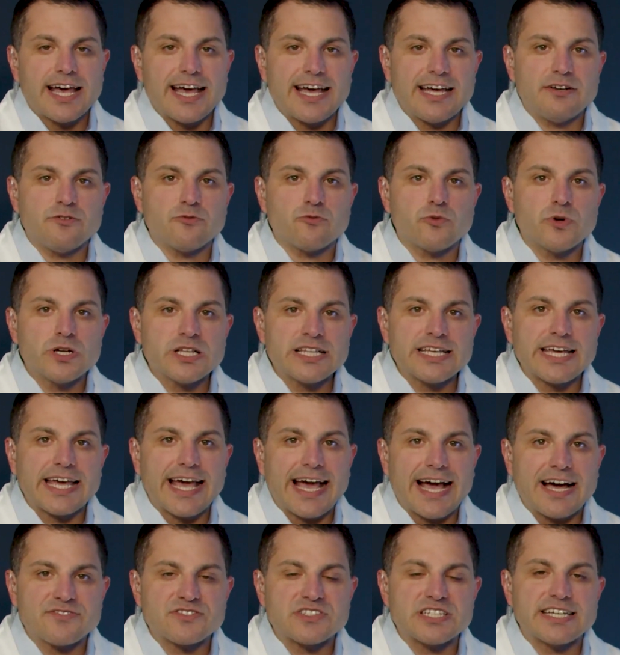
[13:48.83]
and really
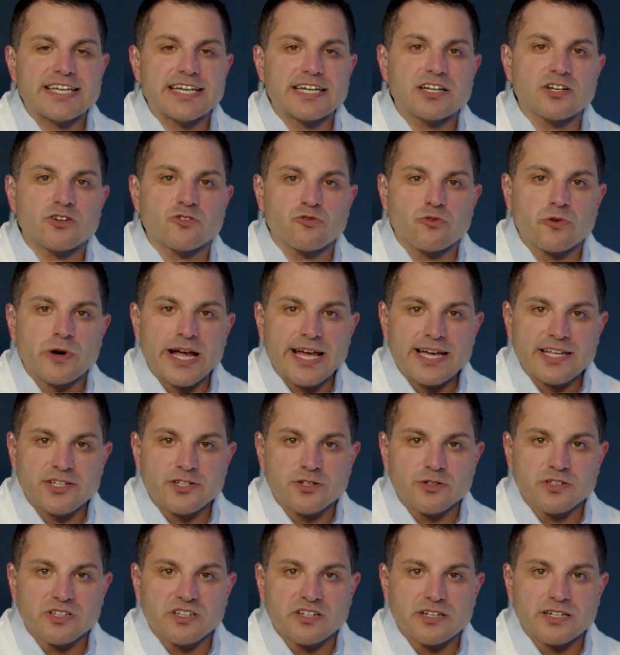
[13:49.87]
have to get
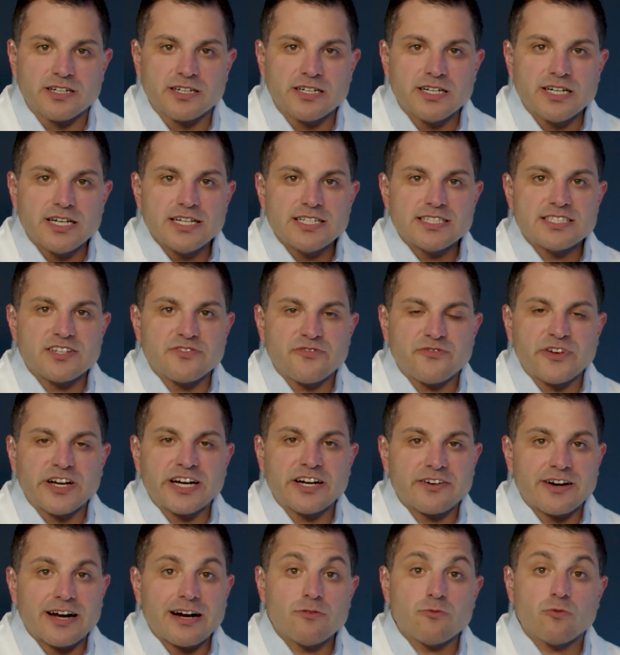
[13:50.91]
granular to
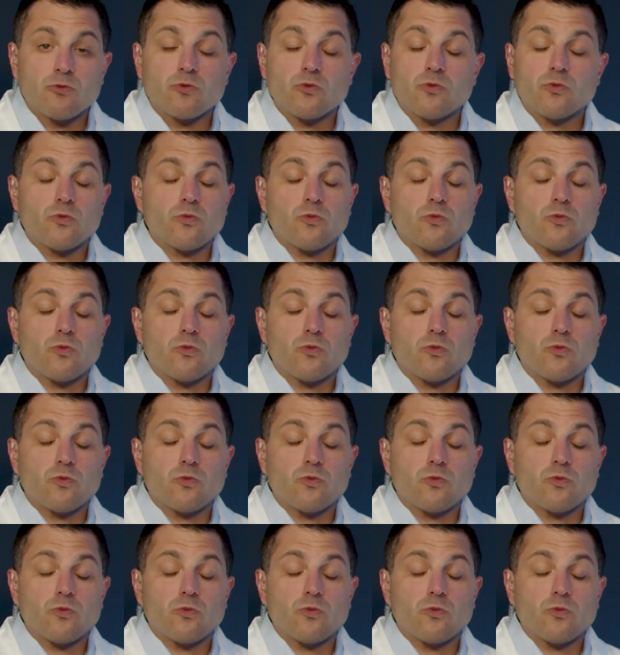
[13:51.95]
figure out